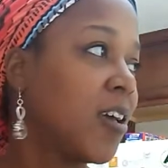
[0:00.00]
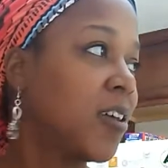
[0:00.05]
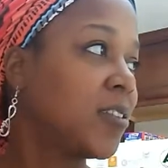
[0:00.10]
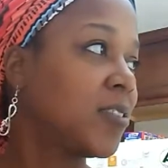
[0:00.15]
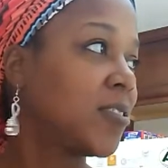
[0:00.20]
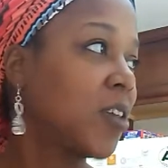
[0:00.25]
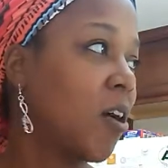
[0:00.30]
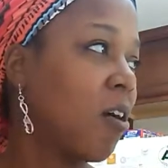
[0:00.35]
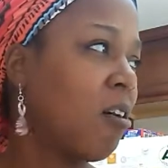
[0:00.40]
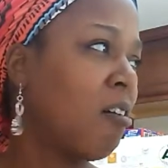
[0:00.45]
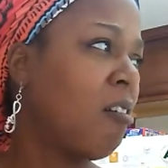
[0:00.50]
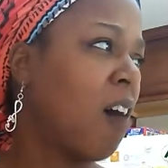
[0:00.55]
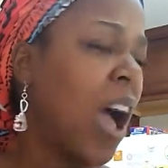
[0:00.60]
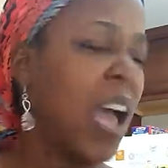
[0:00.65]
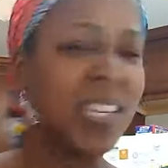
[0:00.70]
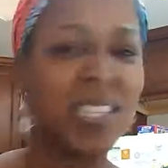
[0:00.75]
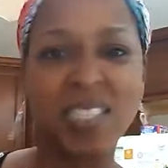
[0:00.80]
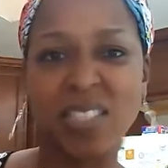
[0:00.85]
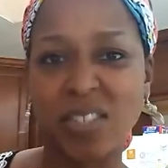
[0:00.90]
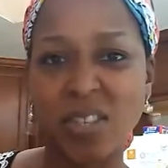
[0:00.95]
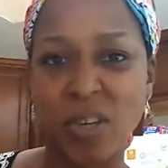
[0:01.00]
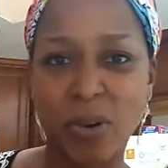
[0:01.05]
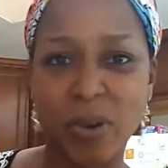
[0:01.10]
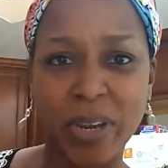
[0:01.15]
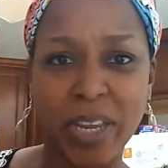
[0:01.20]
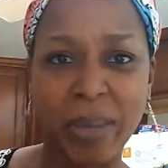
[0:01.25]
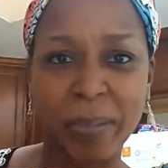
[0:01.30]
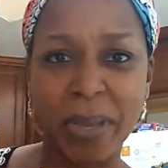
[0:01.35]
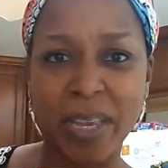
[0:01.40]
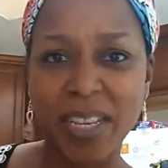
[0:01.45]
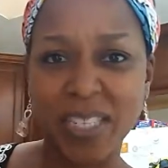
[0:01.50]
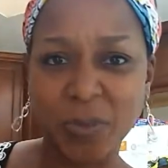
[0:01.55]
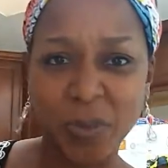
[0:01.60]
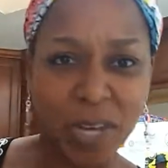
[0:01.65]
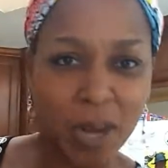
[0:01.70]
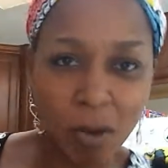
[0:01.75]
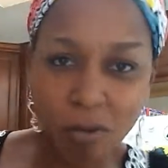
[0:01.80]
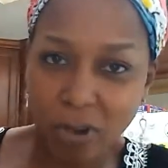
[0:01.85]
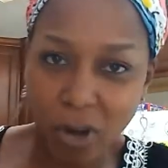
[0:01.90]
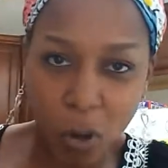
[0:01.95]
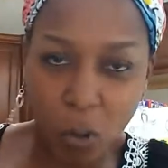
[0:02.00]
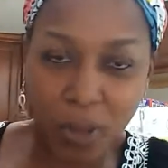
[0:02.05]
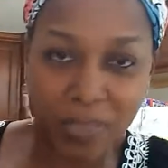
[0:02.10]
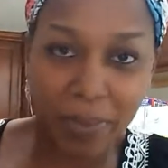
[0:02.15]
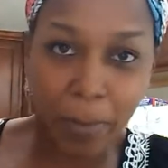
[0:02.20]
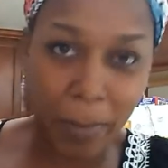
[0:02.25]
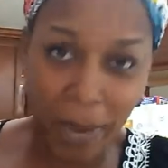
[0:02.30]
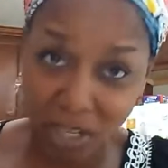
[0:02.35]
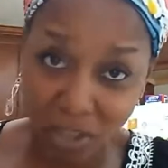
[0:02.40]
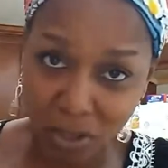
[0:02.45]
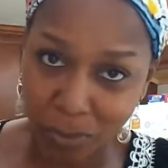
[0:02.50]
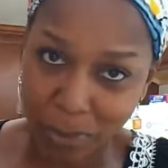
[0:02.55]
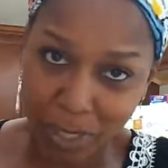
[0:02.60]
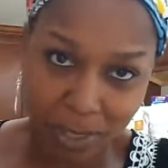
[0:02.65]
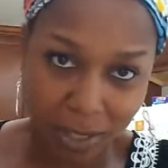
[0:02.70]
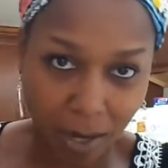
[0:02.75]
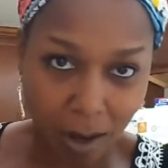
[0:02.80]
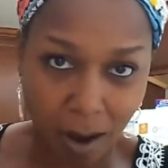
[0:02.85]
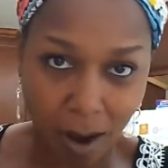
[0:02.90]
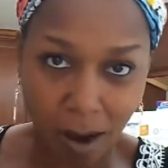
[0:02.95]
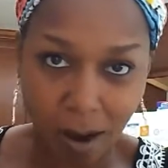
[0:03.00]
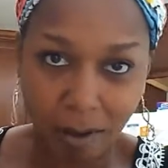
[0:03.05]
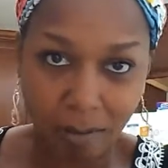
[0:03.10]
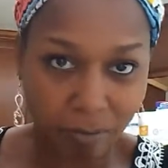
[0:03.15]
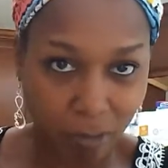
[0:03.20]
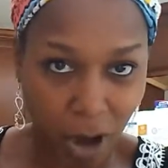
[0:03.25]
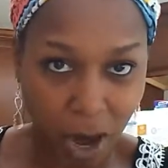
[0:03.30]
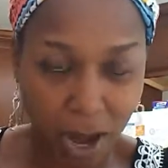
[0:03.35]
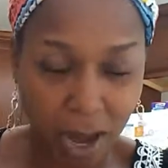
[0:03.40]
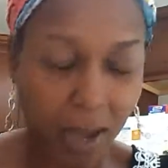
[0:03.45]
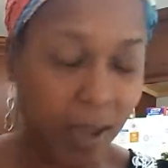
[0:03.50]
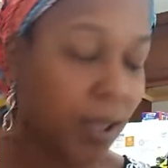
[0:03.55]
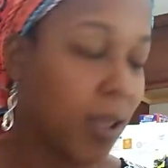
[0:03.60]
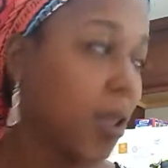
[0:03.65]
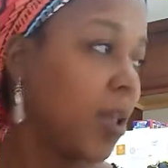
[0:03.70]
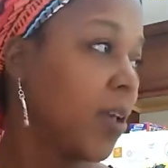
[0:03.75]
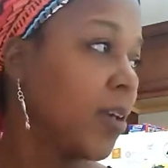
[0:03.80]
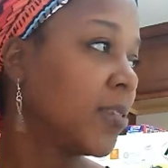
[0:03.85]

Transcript: So I disagree because we don't know what the measurements are, right?